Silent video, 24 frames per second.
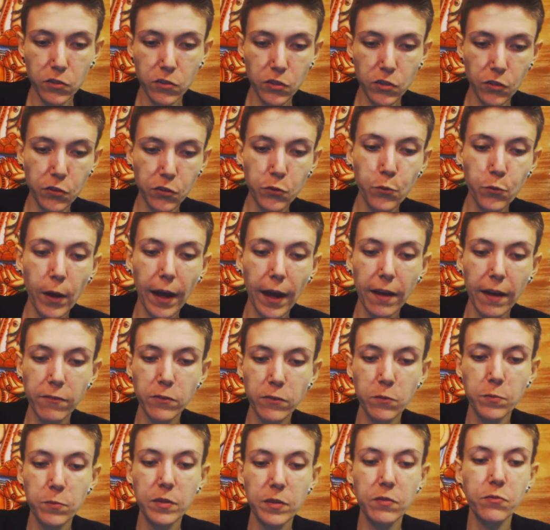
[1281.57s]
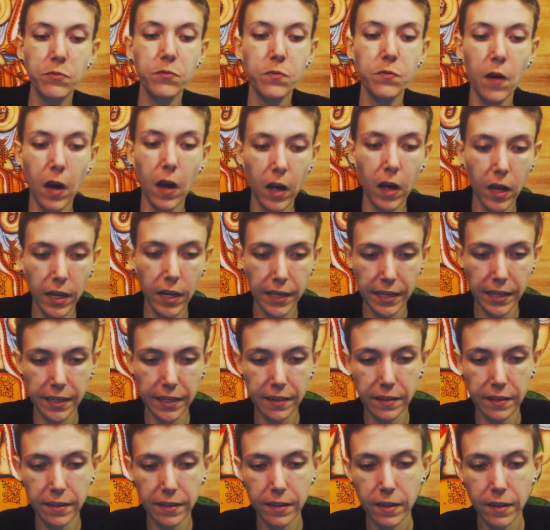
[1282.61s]
so you have to be
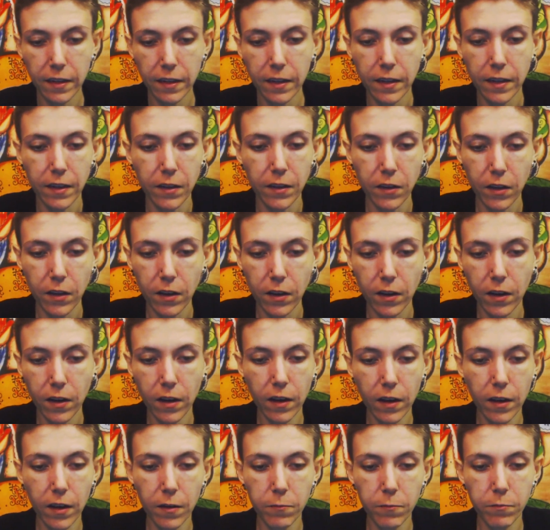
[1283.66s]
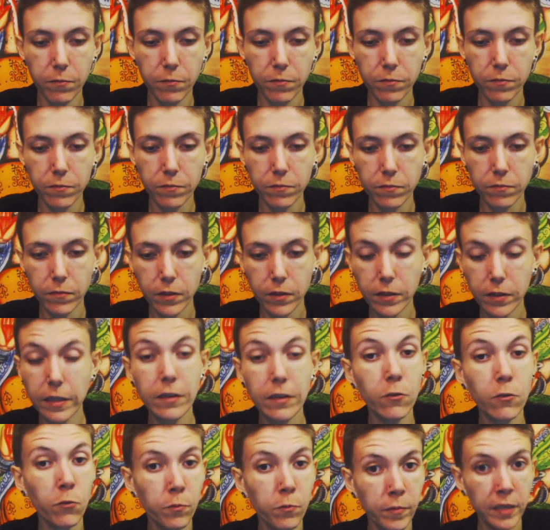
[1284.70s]
fine
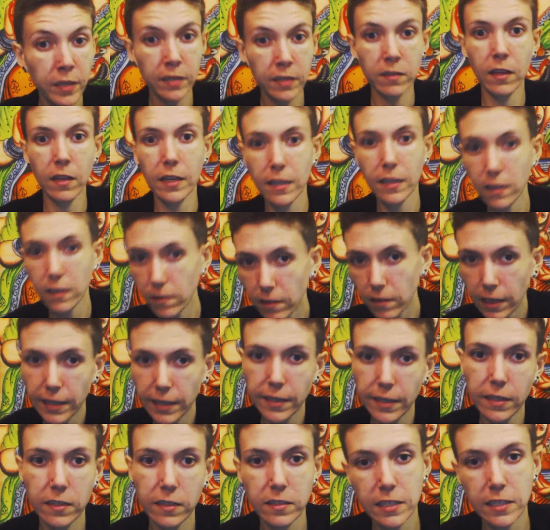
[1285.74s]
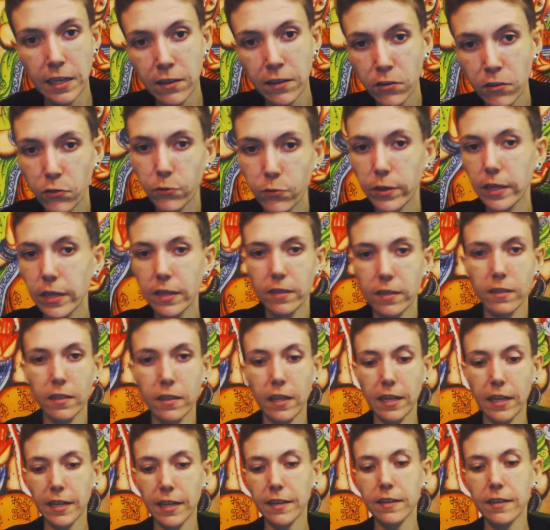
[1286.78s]
They don't mean like continue it,
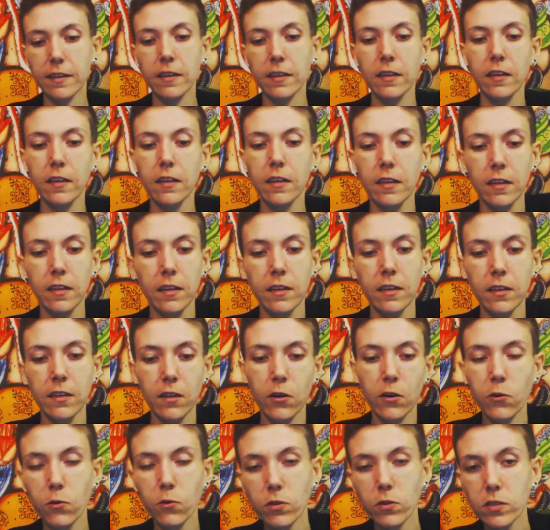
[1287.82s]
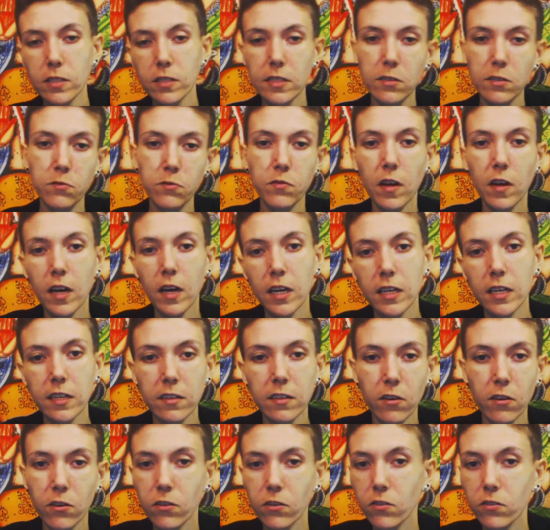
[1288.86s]
like, oh, this is
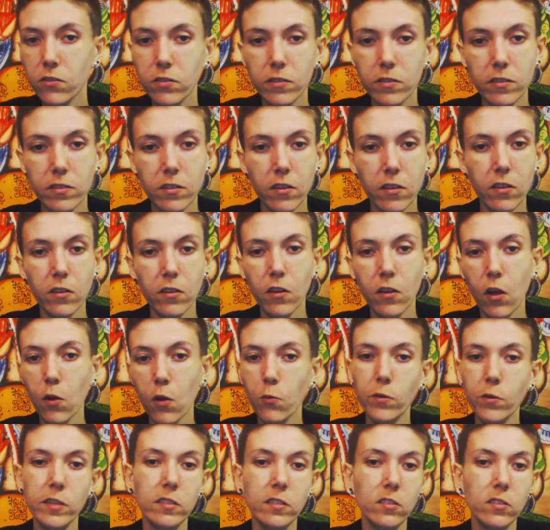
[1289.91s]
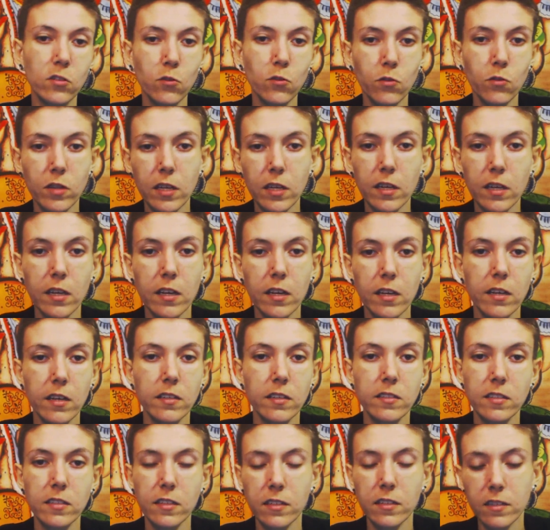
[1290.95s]
fine, I'll always do
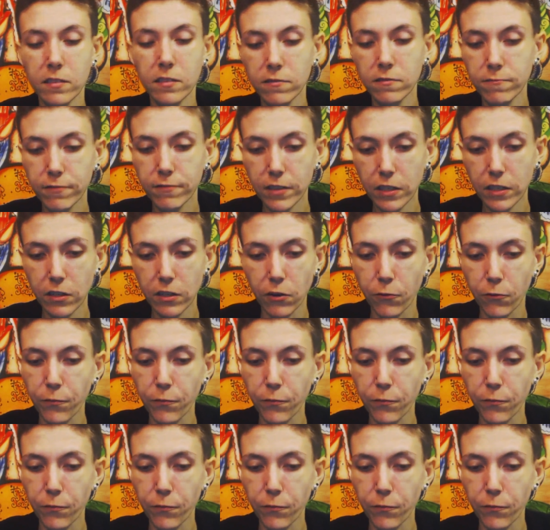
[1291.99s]
this, and